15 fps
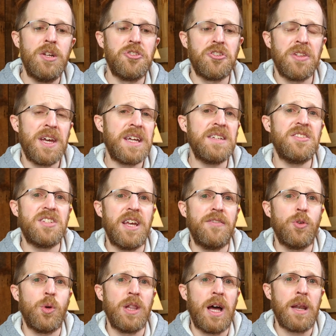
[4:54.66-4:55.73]
So they can
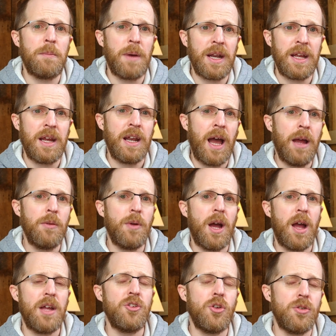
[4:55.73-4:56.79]
save you a lot of money.
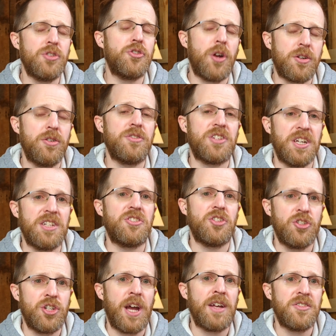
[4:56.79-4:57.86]
And your instructor is going to
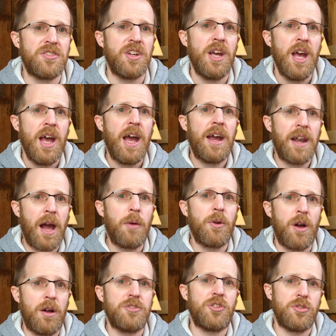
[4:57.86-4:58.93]
suggest, and I
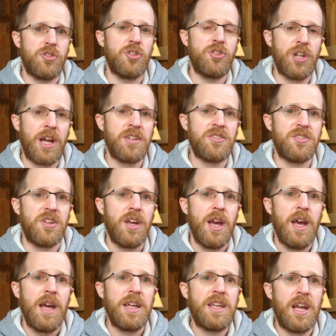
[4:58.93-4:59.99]
would also suggest,
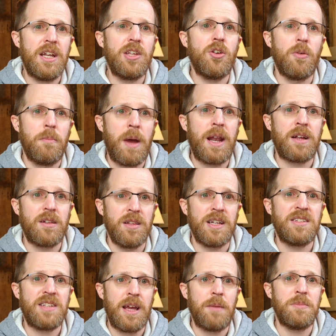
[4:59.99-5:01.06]
getting your medical
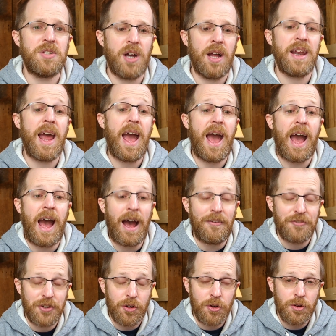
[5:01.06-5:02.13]
exam done
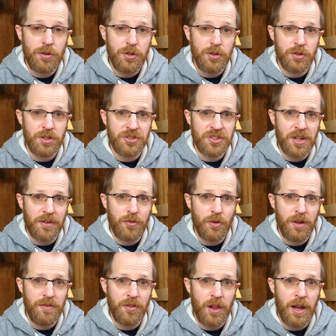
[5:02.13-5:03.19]
after your
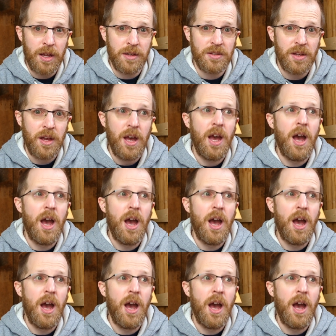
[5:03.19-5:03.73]
discovery flight,